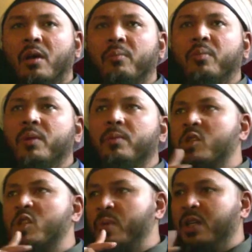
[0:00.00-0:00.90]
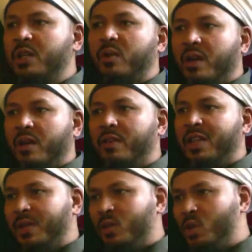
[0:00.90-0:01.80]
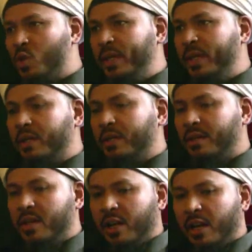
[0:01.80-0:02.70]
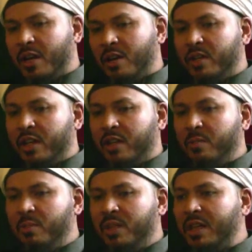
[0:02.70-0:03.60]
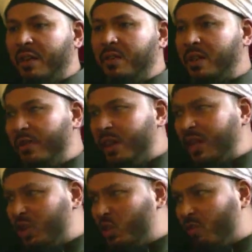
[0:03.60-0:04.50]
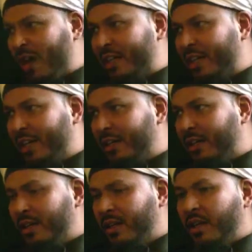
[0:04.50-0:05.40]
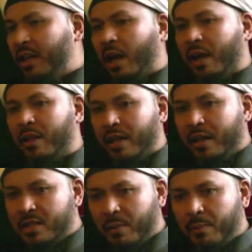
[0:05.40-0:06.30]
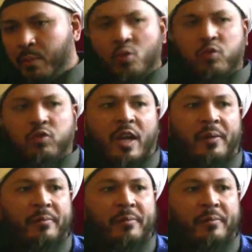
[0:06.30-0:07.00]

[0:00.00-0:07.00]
People speak whatever they want to speak. Now they are committing everything to writing, and there is now proof there.